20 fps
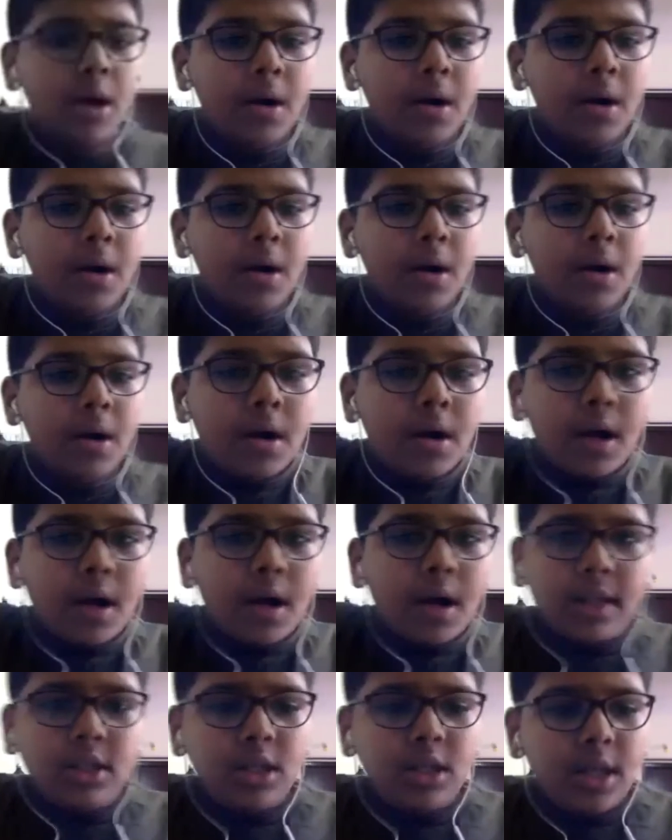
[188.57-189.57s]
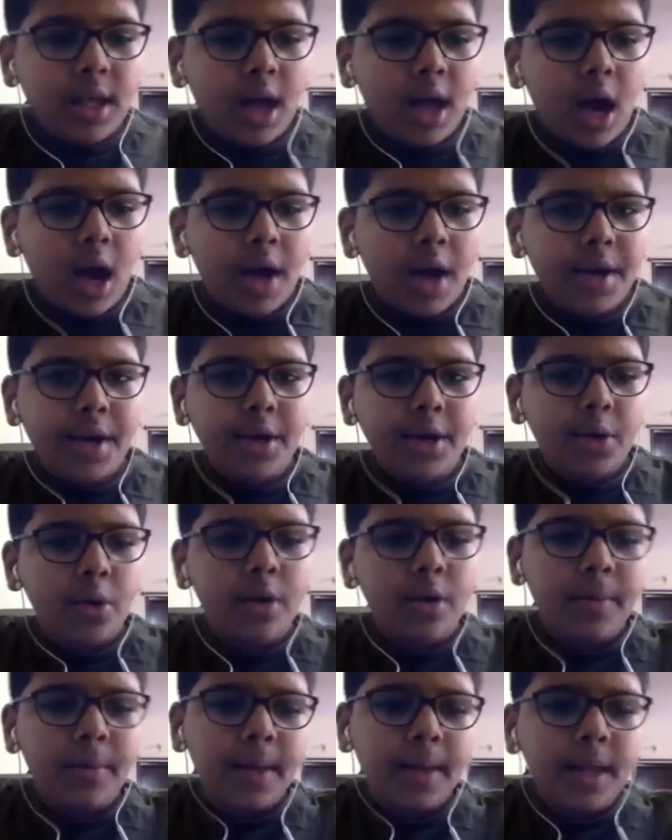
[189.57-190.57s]
Actually, Aryan told me
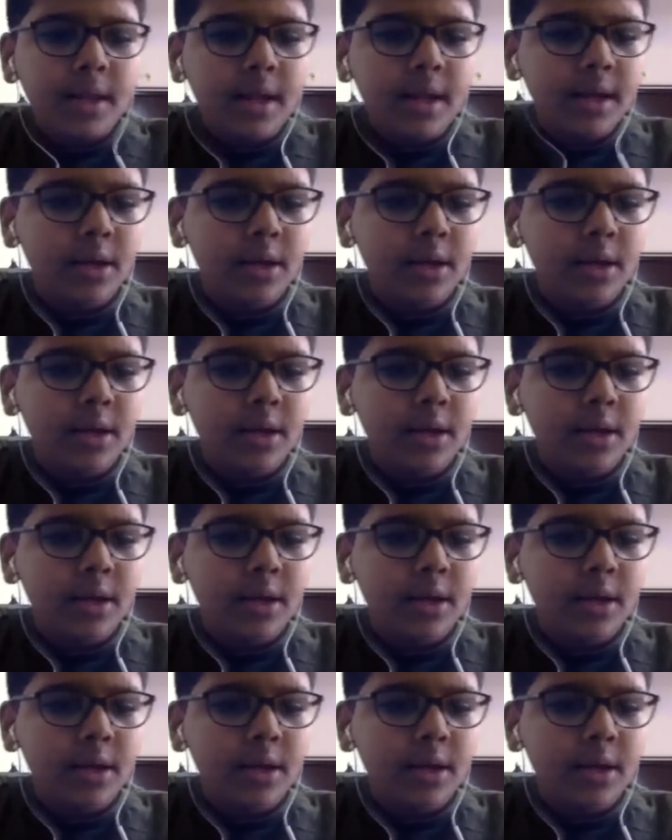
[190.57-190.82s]
that don't